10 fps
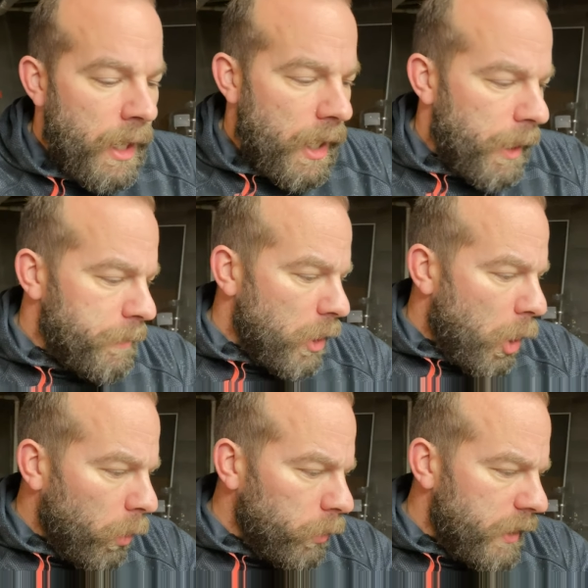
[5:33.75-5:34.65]
The
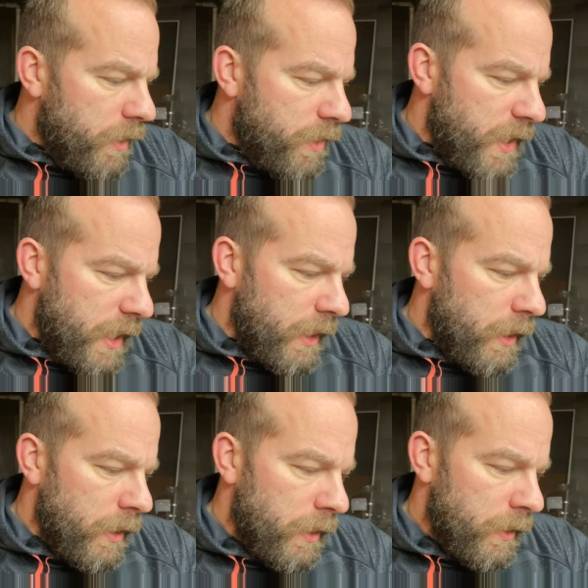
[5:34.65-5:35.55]
only
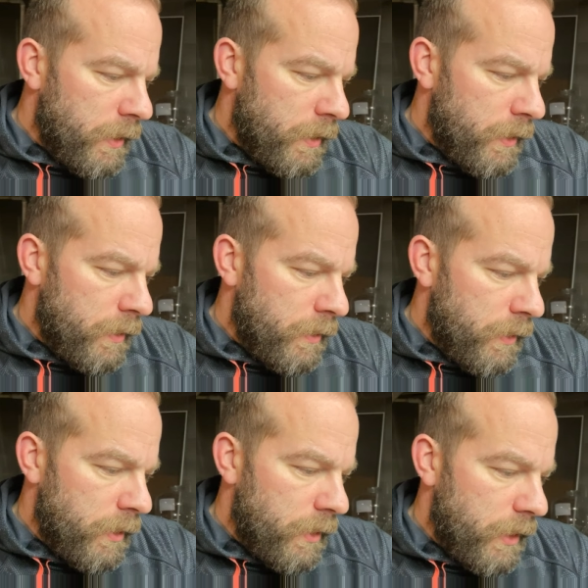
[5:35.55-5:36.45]
thing
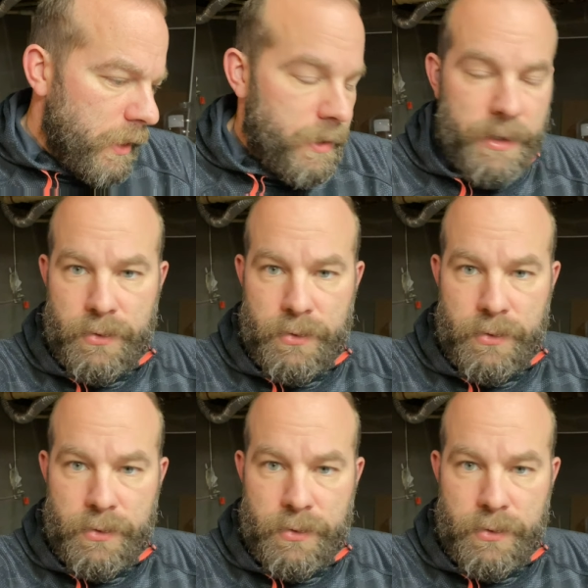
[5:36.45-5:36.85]
in